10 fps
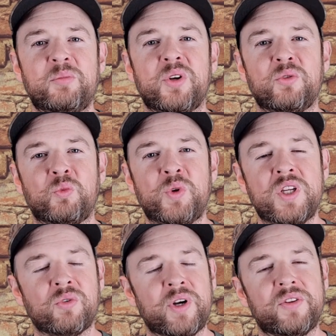but it,
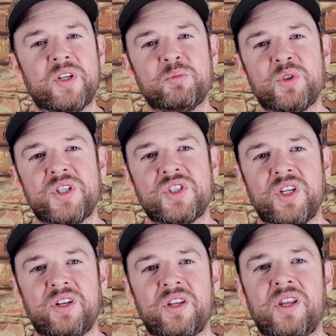we greatly
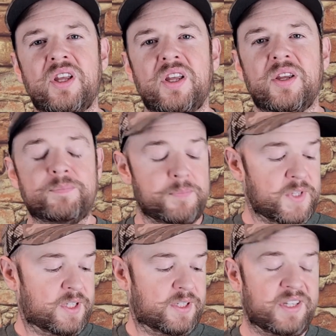appreciate it.
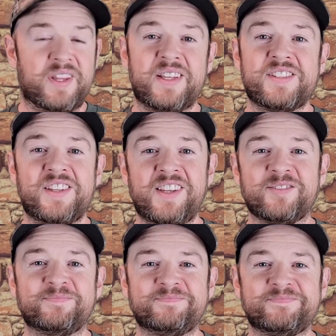And that's
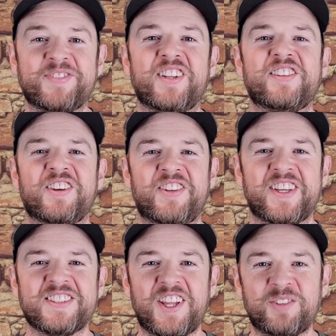it. Until
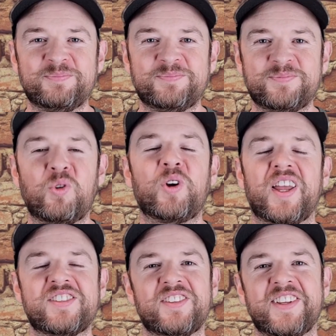next time, we'll
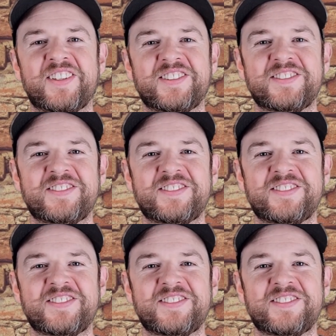catch you later.